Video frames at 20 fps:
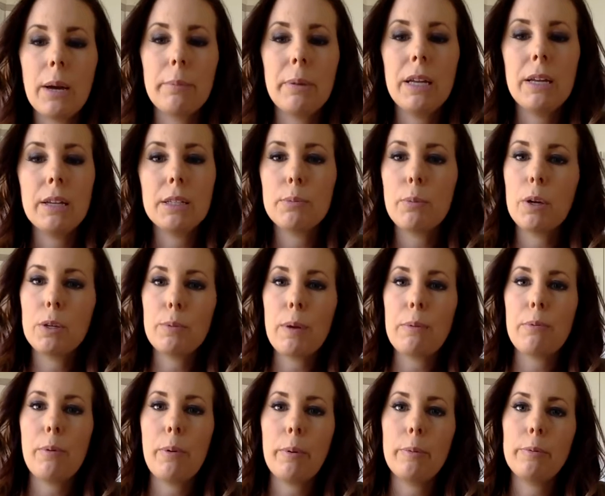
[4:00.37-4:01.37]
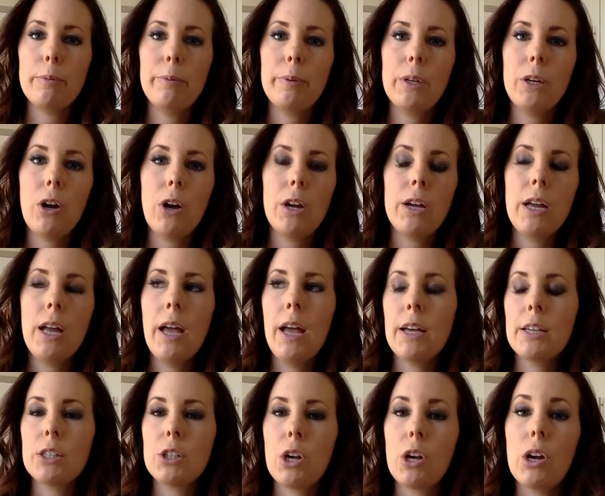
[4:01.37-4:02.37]
tummy, as most people probably know.
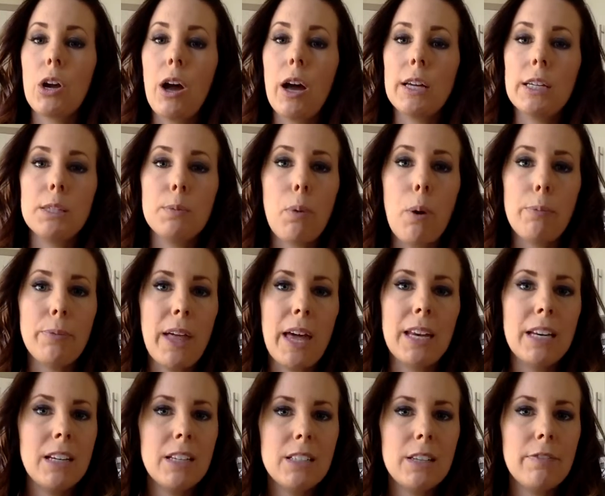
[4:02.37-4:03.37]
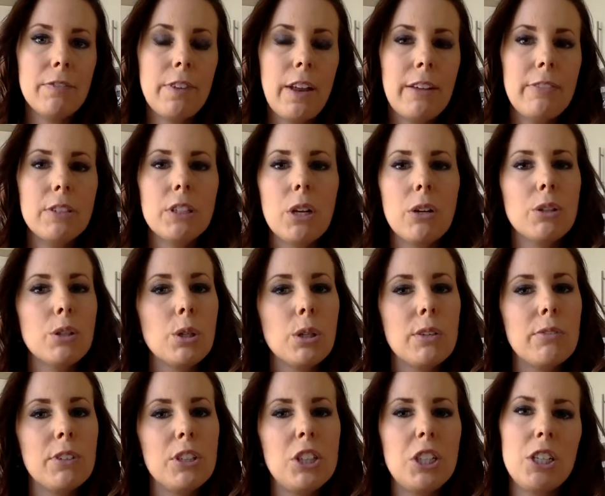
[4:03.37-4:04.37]
So I just pop that in as a flavour, so it's sort
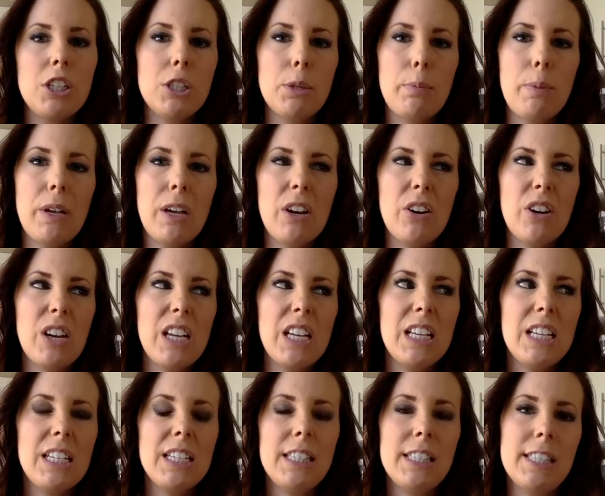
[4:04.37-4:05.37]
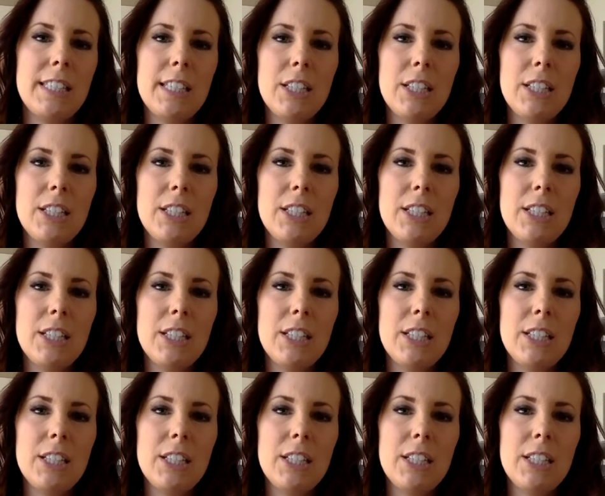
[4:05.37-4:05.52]
of a ginger beery,